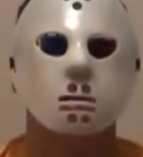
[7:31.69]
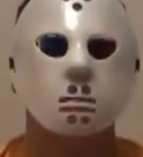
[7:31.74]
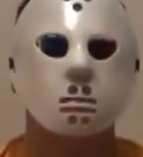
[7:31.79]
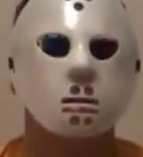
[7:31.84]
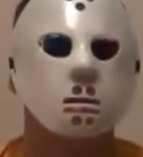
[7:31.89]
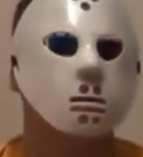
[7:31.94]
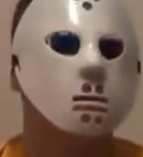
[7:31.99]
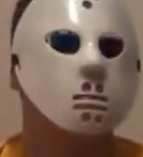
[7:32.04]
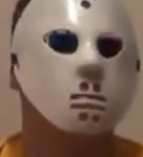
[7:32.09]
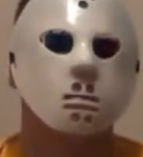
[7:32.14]

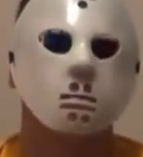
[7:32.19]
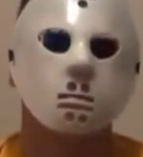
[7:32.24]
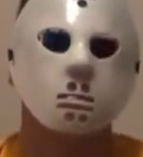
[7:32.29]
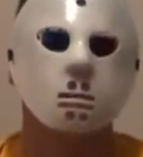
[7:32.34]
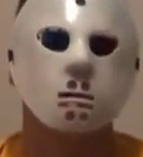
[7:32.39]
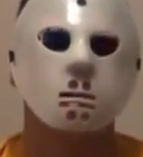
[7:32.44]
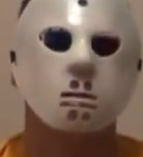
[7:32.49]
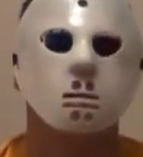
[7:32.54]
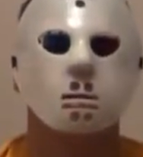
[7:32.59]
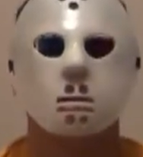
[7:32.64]
especially with
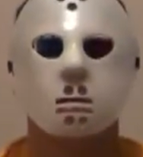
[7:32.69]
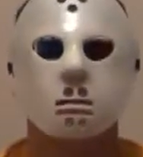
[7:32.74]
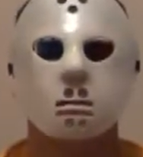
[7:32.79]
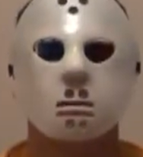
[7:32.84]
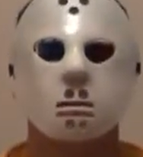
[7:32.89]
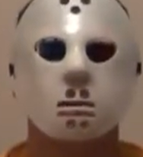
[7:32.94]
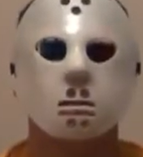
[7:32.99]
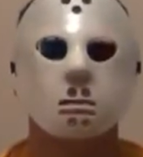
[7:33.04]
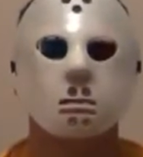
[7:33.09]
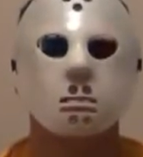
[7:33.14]
Spider-Man
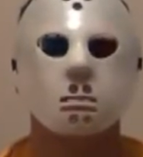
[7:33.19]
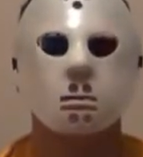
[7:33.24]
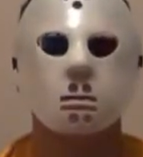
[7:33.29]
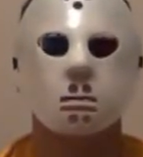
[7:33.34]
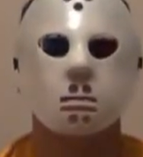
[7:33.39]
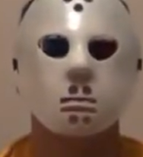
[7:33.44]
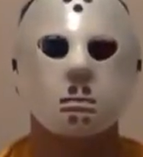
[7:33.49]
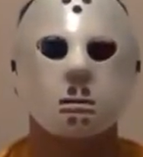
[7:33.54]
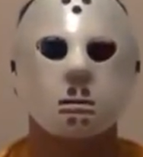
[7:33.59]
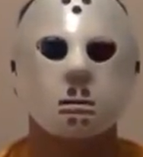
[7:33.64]
Series
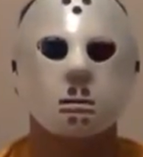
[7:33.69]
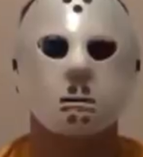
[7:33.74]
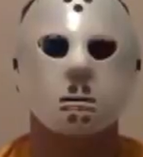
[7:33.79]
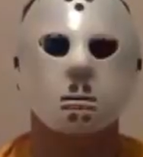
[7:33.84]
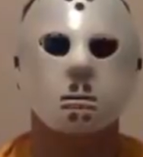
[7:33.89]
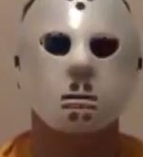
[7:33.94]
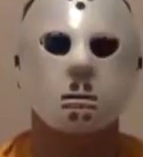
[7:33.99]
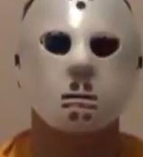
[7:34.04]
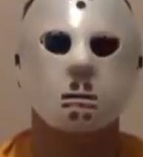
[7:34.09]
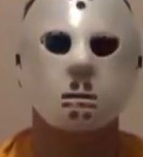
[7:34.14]
2 on
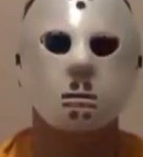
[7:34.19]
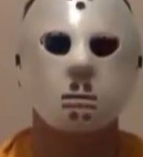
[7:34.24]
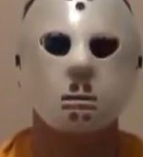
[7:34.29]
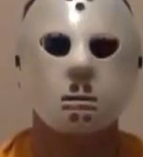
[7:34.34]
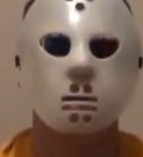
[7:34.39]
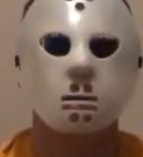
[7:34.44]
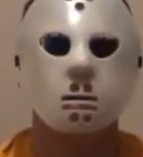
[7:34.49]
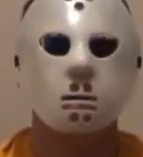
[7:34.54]
top of that,